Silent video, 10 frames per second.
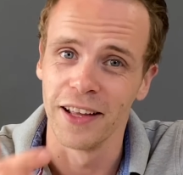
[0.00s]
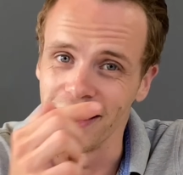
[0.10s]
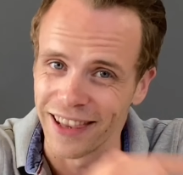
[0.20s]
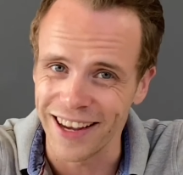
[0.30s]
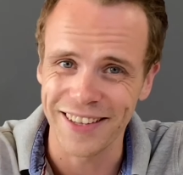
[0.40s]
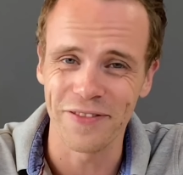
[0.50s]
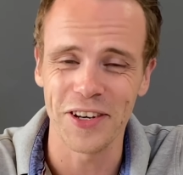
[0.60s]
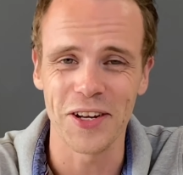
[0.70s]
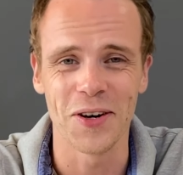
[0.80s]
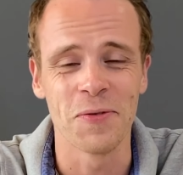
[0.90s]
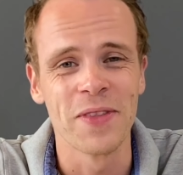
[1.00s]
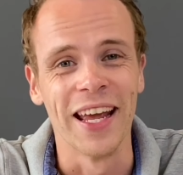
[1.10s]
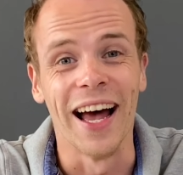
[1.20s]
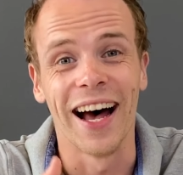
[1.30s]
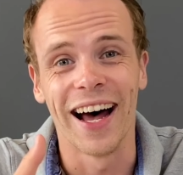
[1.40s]
like the video
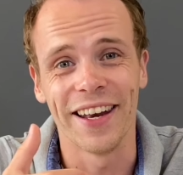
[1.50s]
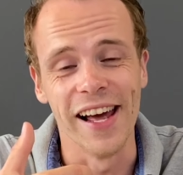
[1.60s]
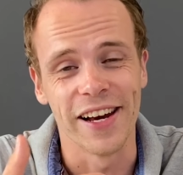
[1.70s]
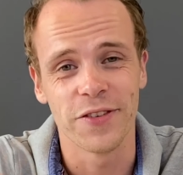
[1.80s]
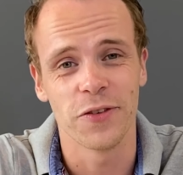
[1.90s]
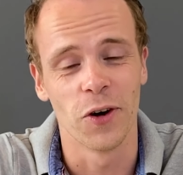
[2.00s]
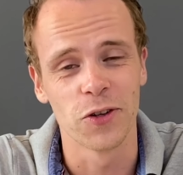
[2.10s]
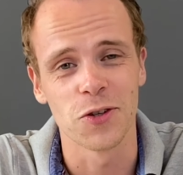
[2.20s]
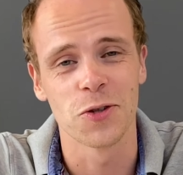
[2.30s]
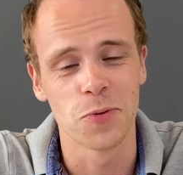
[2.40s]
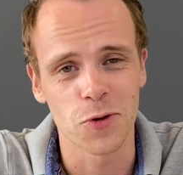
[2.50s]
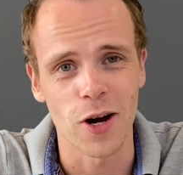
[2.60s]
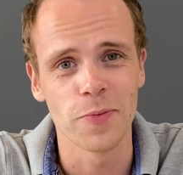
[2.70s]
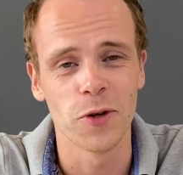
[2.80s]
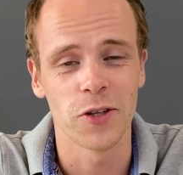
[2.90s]
and also
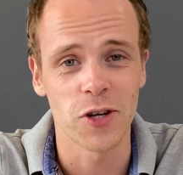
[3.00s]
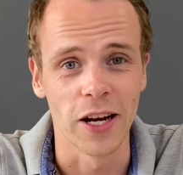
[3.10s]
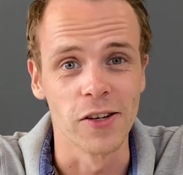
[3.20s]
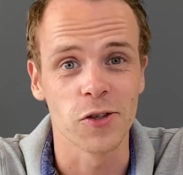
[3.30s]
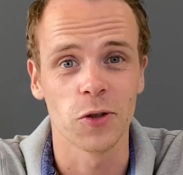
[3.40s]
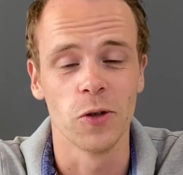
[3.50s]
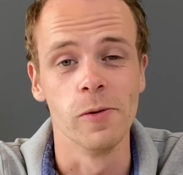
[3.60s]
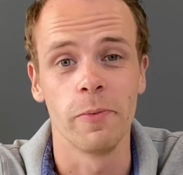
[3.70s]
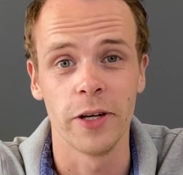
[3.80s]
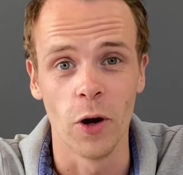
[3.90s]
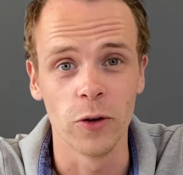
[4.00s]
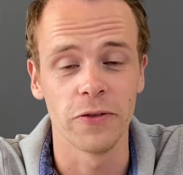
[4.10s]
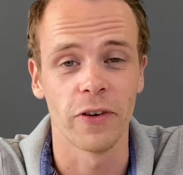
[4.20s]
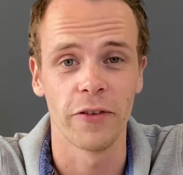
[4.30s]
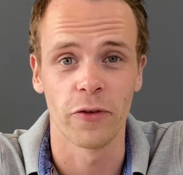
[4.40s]
subscribe to the channel so you will be
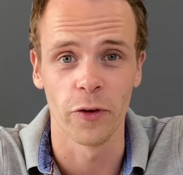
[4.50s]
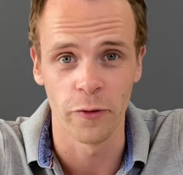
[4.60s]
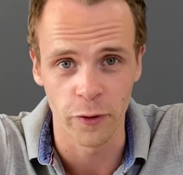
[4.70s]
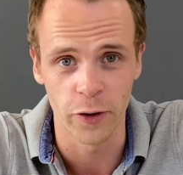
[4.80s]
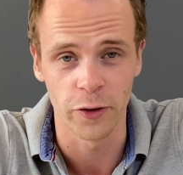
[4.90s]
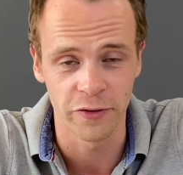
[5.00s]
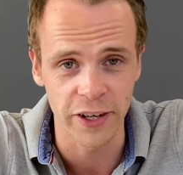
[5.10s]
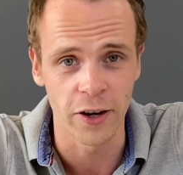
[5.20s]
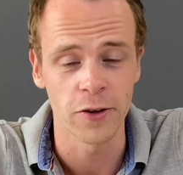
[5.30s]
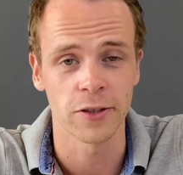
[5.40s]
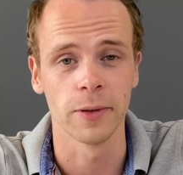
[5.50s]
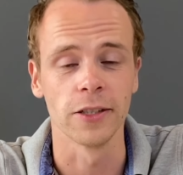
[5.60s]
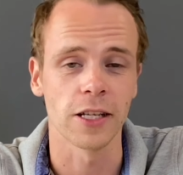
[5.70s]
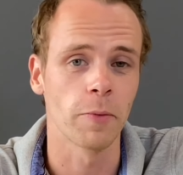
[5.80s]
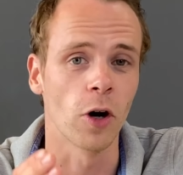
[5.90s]
notified for the further videos,
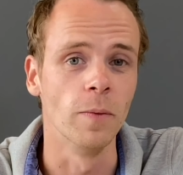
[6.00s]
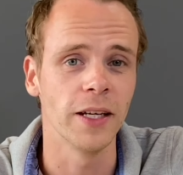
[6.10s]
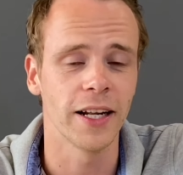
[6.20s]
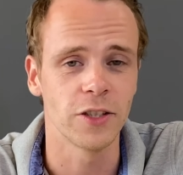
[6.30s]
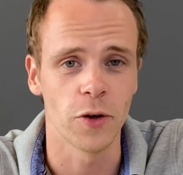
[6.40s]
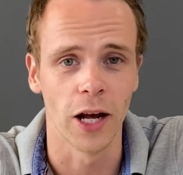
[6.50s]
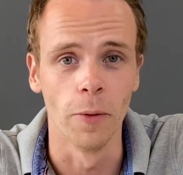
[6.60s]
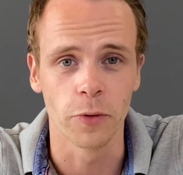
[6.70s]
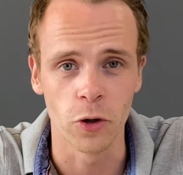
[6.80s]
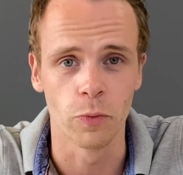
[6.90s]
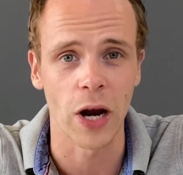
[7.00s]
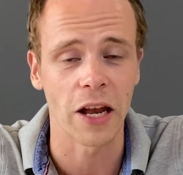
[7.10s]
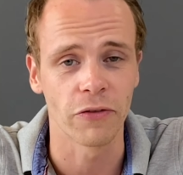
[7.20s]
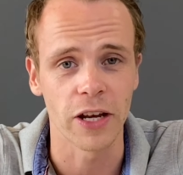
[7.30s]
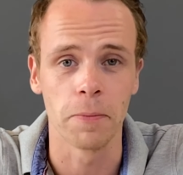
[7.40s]
because I'm committed to help you break
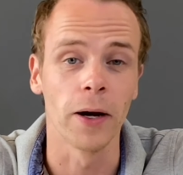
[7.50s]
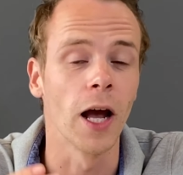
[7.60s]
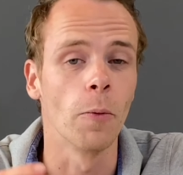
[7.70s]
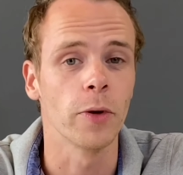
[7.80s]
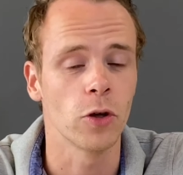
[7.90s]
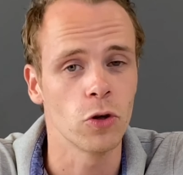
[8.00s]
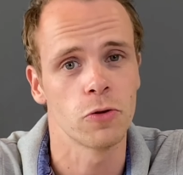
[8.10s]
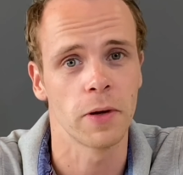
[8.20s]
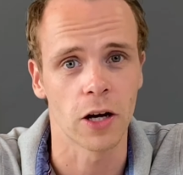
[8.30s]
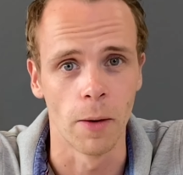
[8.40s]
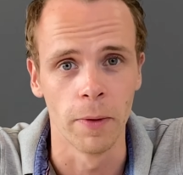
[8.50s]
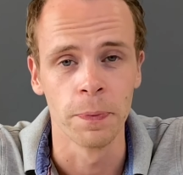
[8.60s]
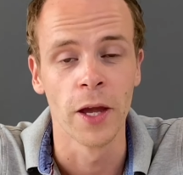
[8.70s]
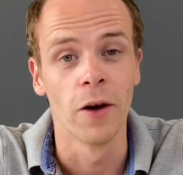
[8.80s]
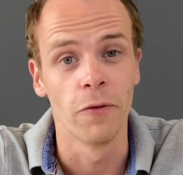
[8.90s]
free by helping you to become
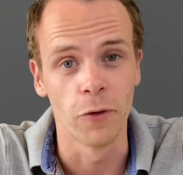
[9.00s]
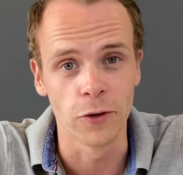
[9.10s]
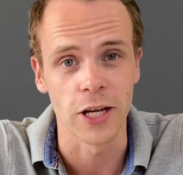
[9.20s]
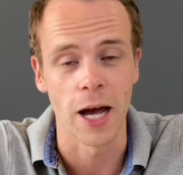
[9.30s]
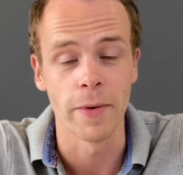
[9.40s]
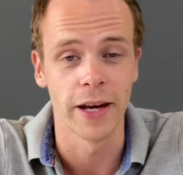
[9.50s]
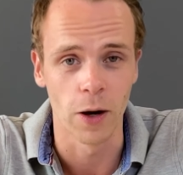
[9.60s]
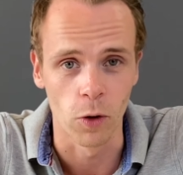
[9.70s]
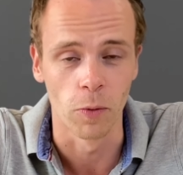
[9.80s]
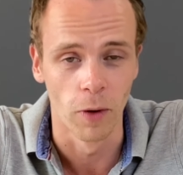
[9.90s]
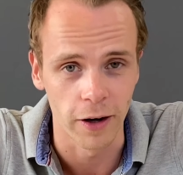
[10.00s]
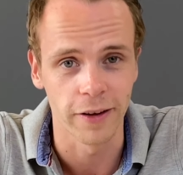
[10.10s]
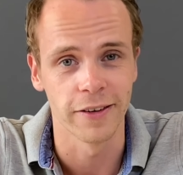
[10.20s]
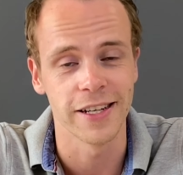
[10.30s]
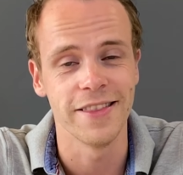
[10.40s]
full-time network
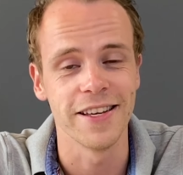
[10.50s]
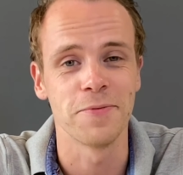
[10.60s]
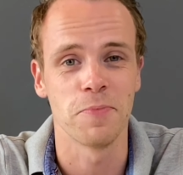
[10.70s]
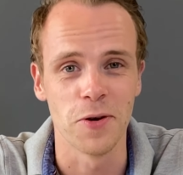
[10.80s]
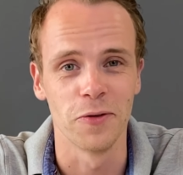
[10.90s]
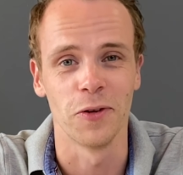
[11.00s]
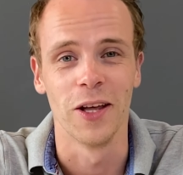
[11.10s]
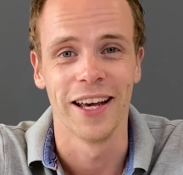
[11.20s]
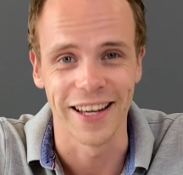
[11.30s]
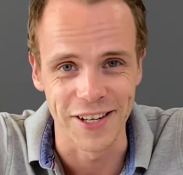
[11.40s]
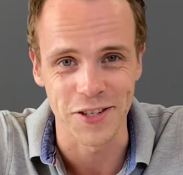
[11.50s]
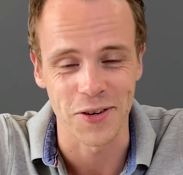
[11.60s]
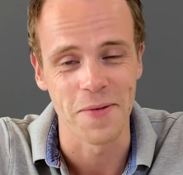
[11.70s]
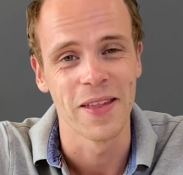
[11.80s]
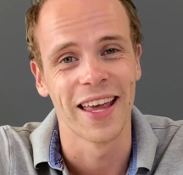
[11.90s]
marketer in this beautiful
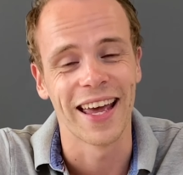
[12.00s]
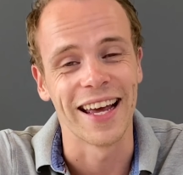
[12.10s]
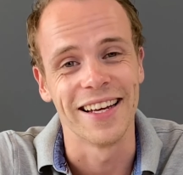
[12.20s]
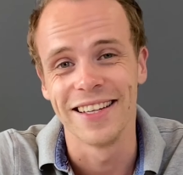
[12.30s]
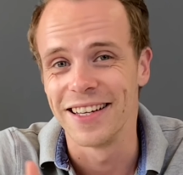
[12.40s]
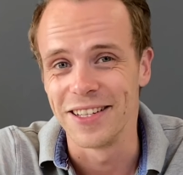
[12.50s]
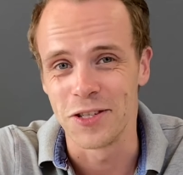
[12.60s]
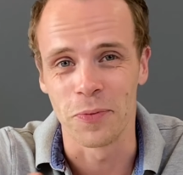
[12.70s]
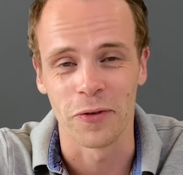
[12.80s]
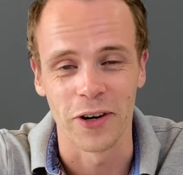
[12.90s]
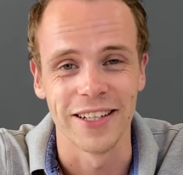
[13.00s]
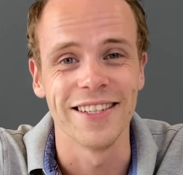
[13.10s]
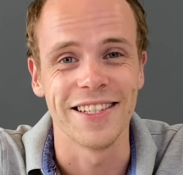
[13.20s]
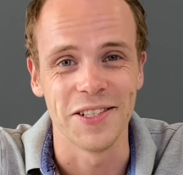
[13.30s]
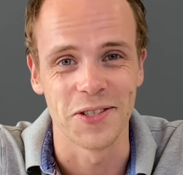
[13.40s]
industry. Hey, super friend,
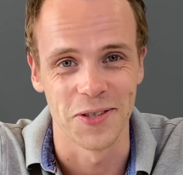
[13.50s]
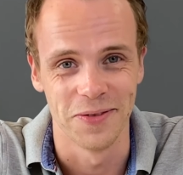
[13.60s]
see you soon.